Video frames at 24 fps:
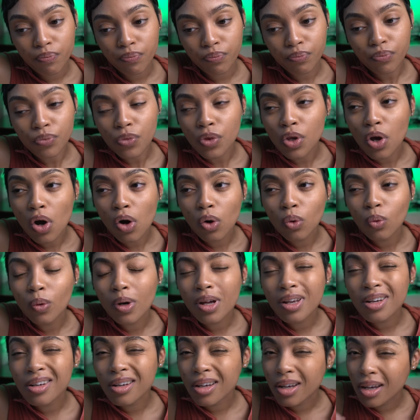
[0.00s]
no
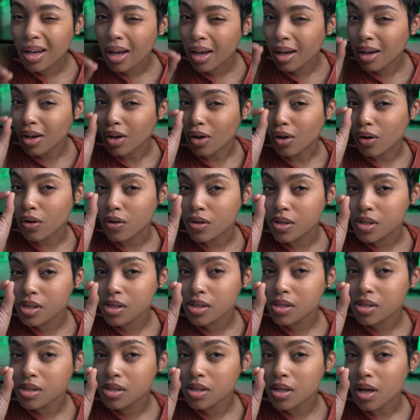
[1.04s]
one
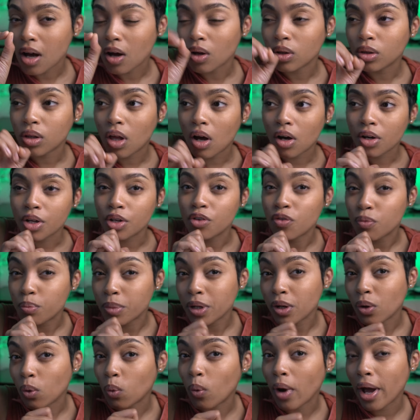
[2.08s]
cares how long you've
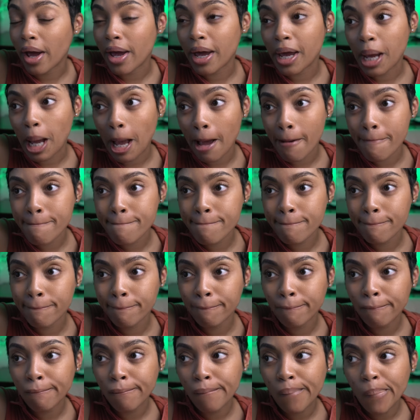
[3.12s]
been away,
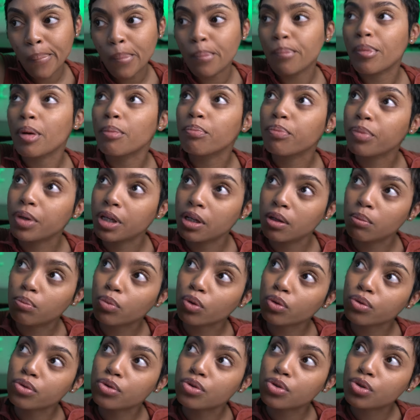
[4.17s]
but
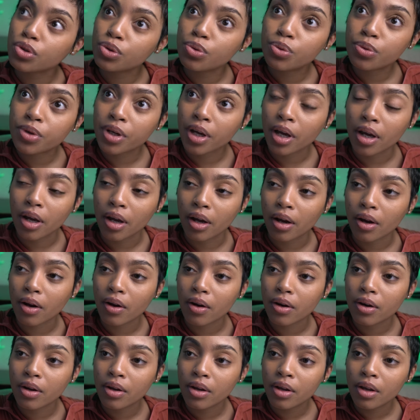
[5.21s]
people do
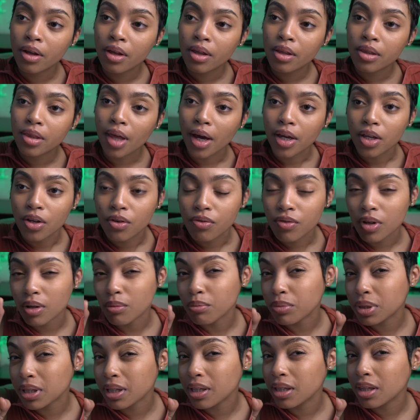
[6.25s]
care that you've
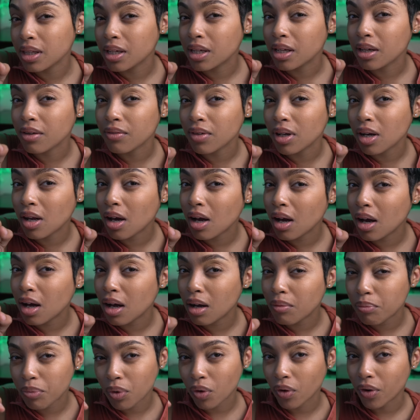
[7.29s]
completely given
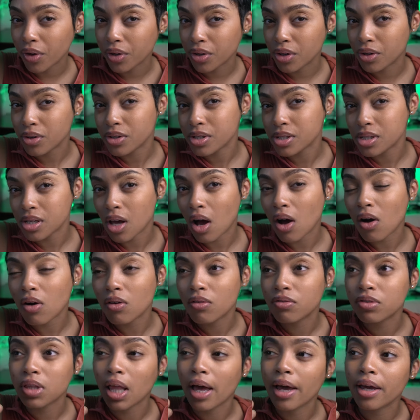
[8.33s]
up on
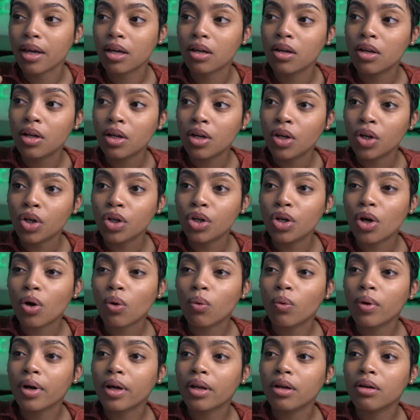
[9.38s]
yourself. Like no
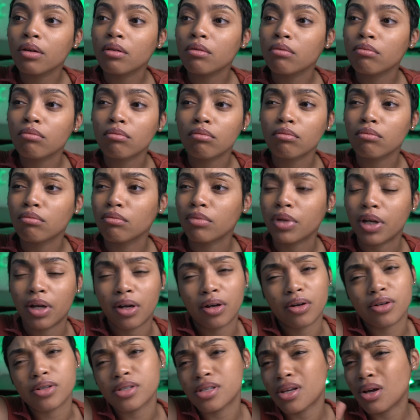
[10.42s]
one
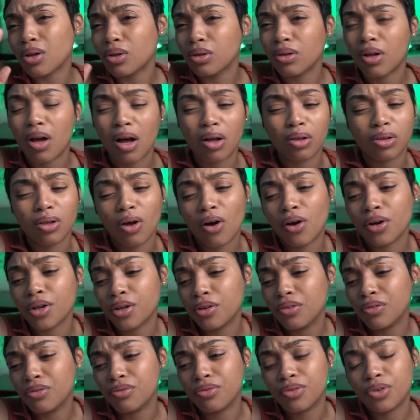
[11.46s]
cares how, how long
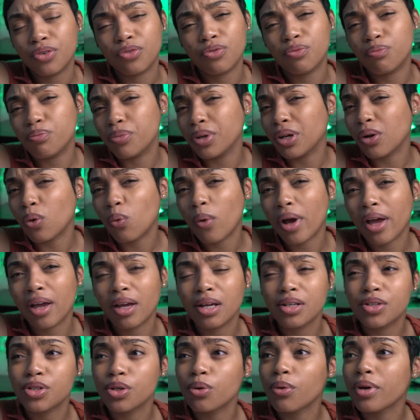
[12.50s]
you've you've been
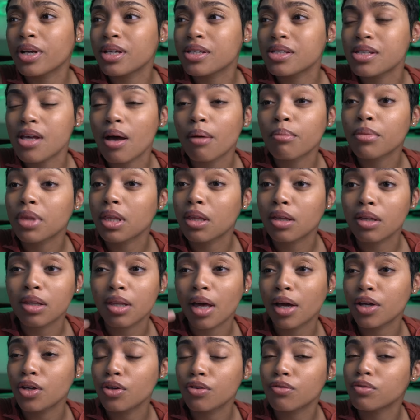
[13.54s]
away at doing something
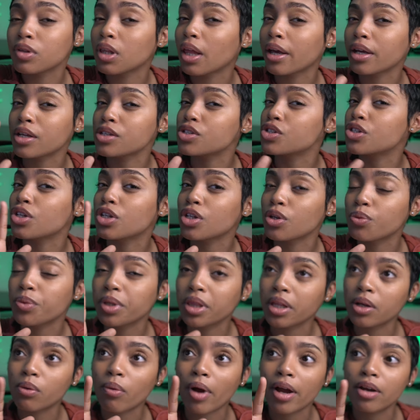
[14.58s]
that you feel like is
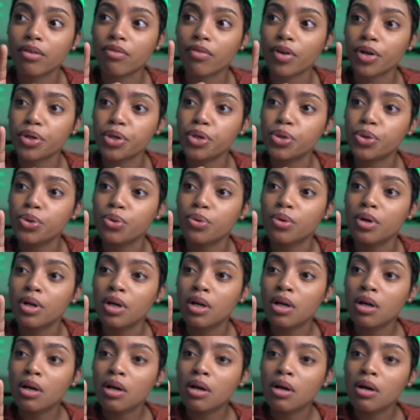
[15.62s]
genuinely right for you.
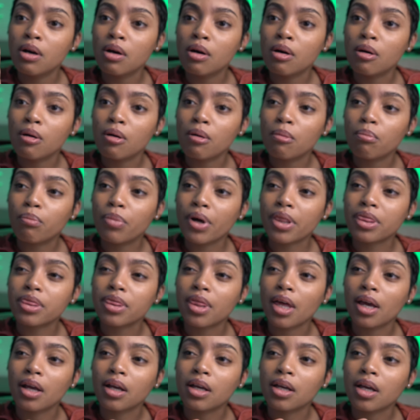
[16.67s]
But
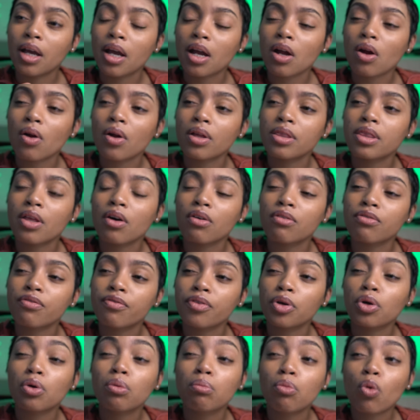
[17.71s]
they care and they'll
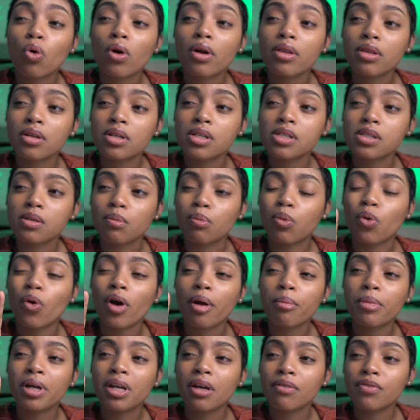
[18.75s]
feel more the
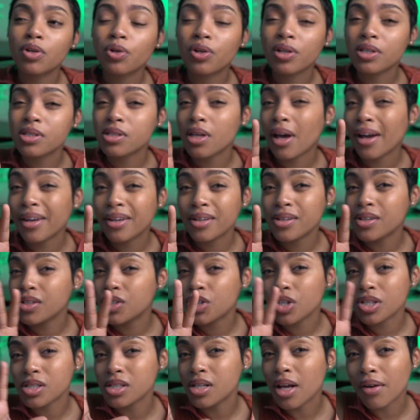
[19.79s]
disappointment if you decided to
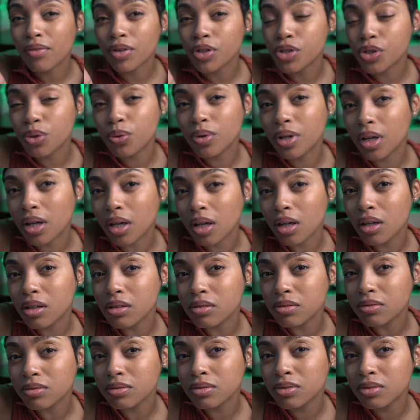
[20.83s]
just never do it
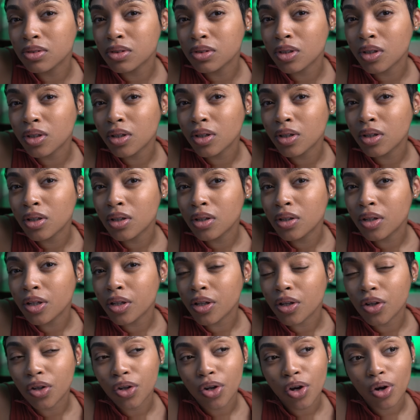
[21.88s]
again.
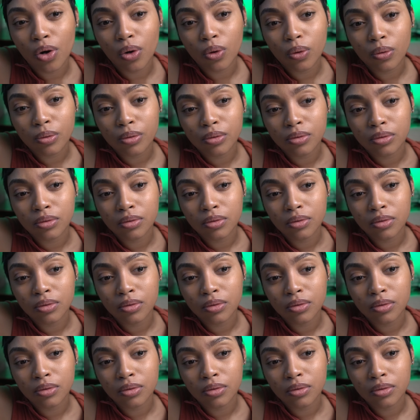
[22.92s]
You know?